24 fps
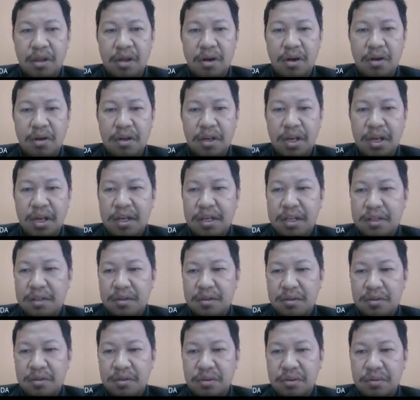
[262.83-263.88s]
Okay,
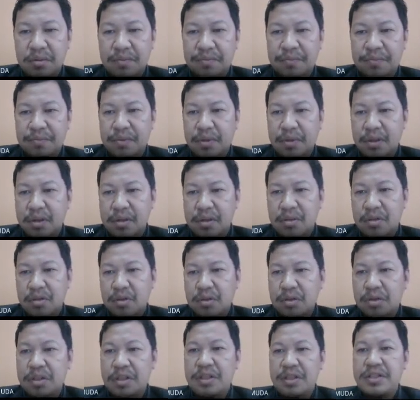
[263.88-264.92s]

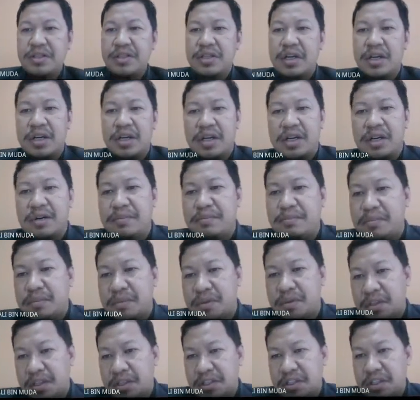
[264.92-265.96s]
so this
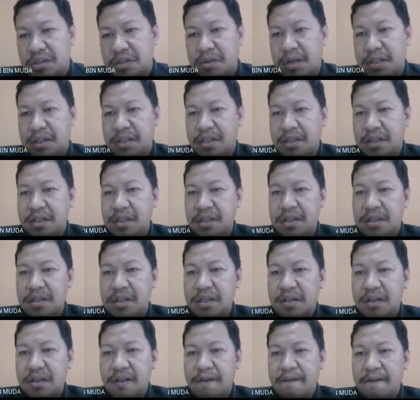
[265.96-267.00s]
teaching method
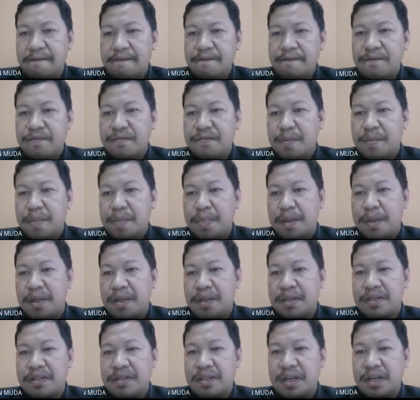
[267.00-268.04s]

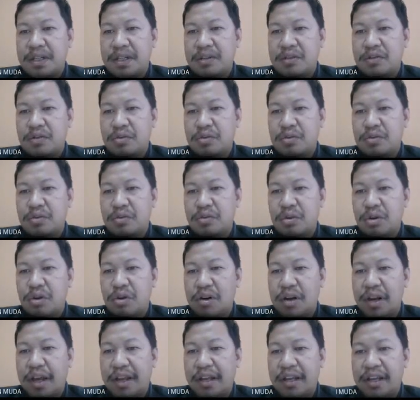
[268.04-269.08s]
is through
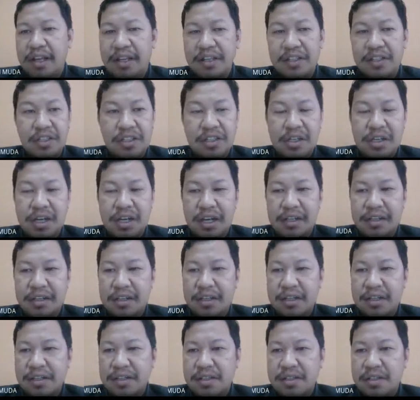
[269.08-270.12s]
online lecture like
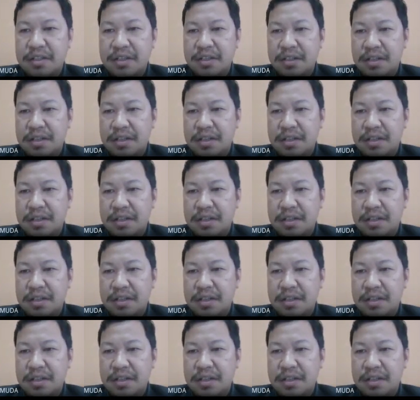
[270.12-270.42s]
this.